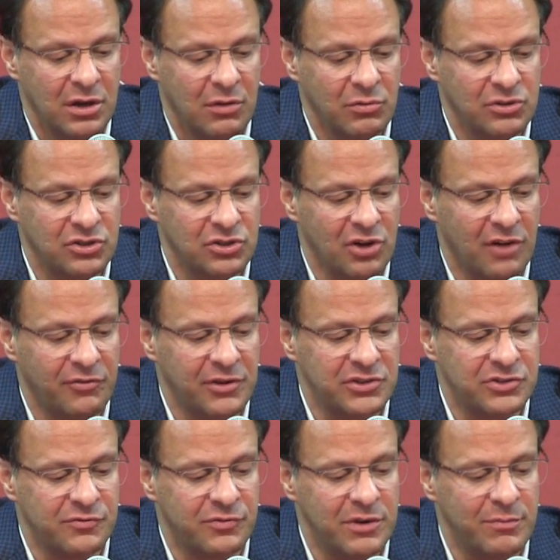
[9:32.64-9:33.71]
was his
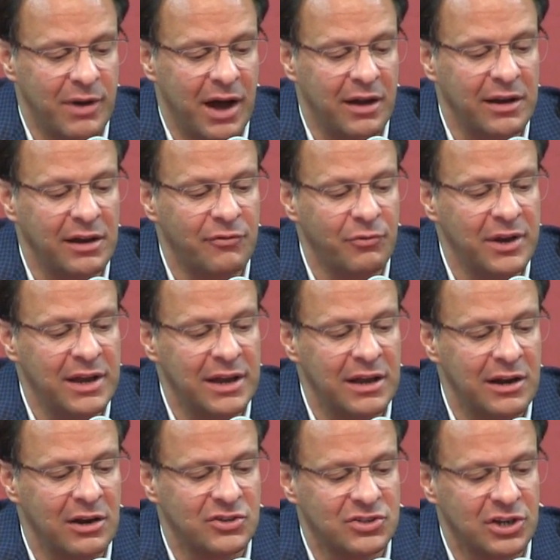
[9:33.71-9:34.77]
offensive rebounding. We can
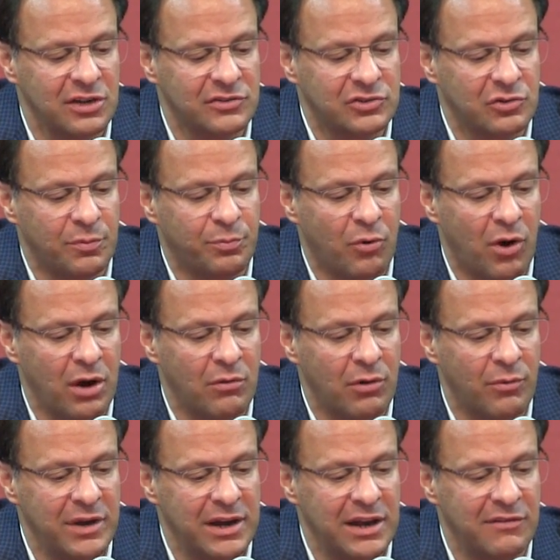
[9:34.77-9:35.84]
get ourselves to a point
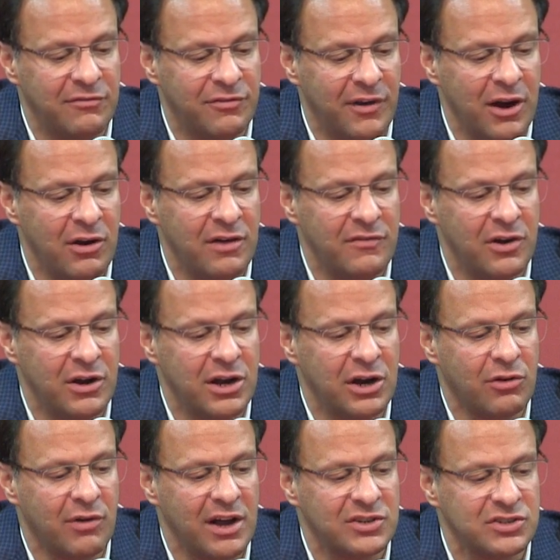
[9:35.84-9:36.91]
where we get very, very
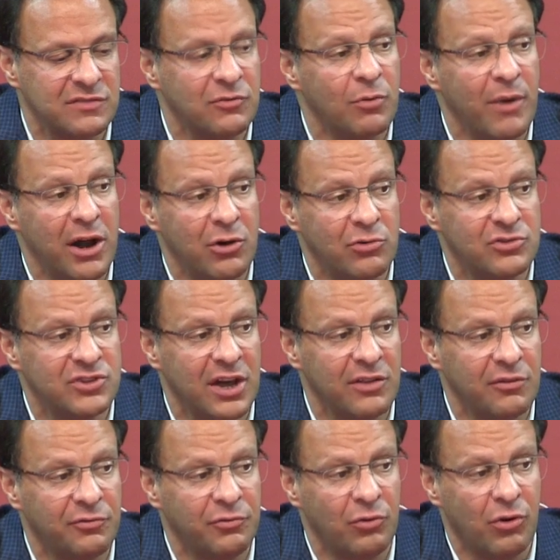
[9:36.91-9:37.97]
aggressive, no matter who's
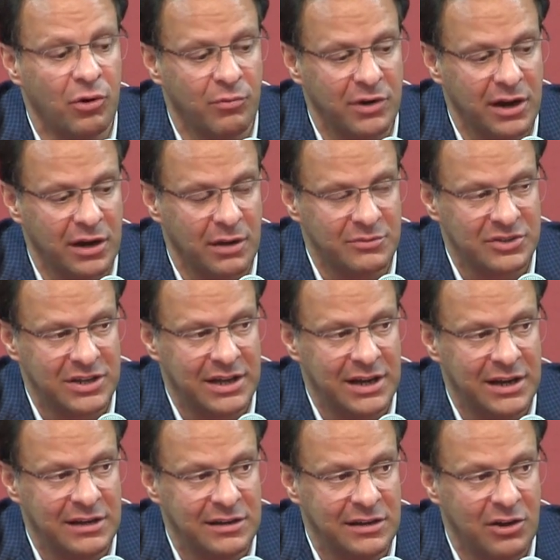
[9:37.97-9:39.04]
on the floor, when it comes to
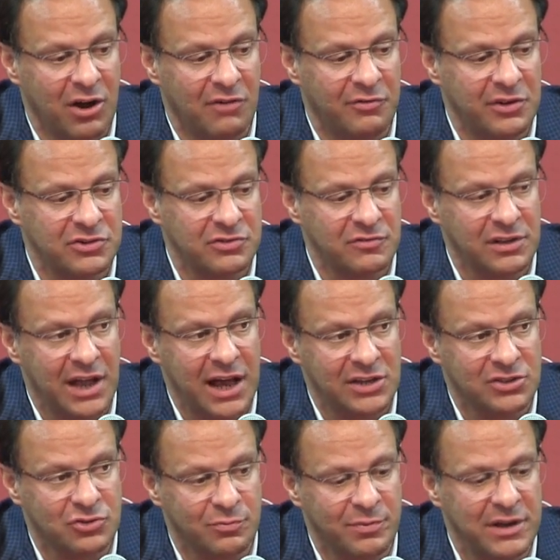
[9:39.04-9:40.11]
getting to the offensive
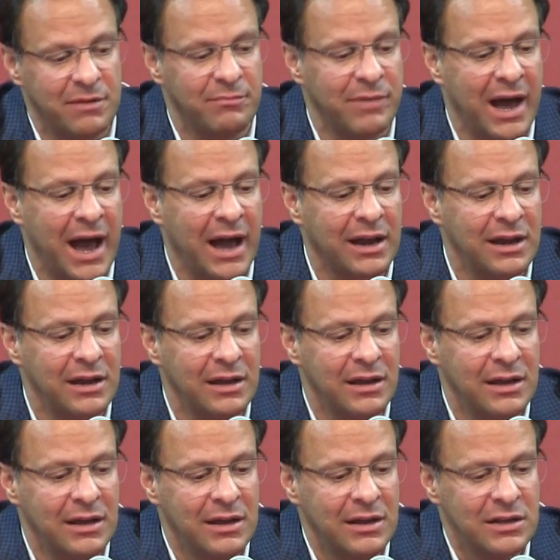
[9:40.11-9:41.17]
glass or being back,
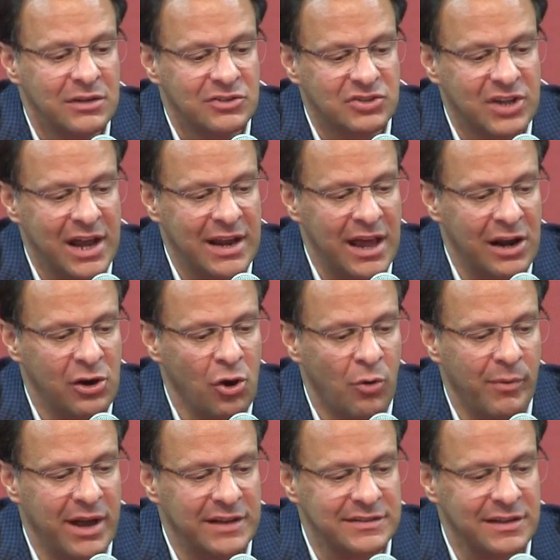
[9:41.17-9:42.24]
staying out of no
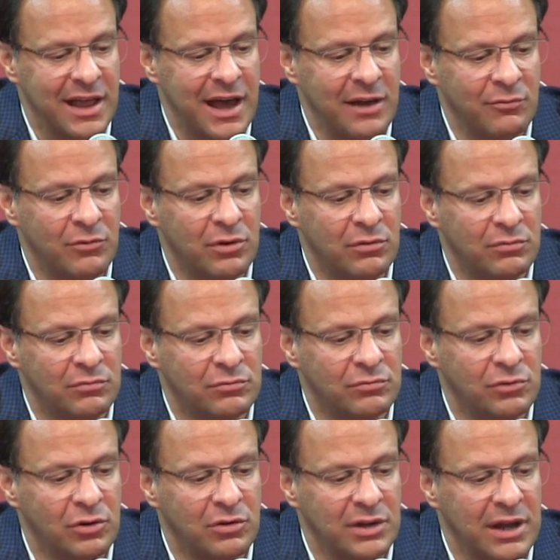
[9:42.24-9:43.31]
man's land,
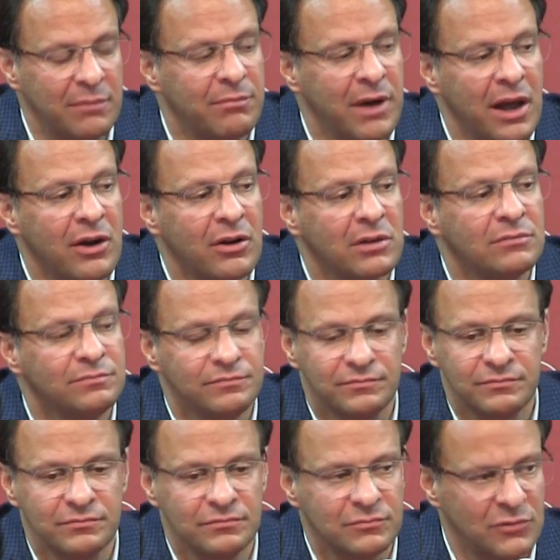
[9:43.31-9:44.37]
we'll get better.
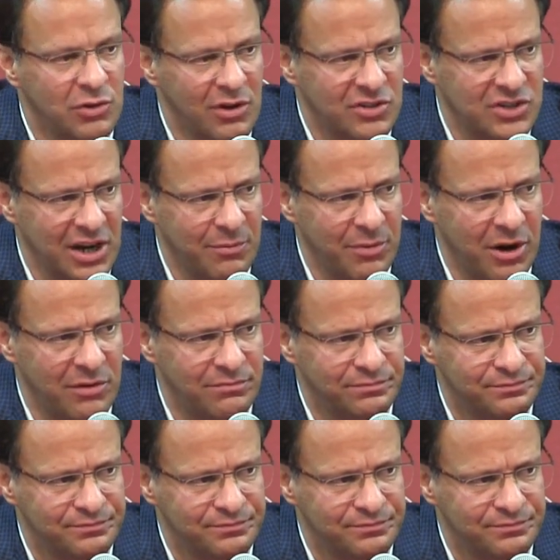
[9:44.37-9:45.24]
You got the same part?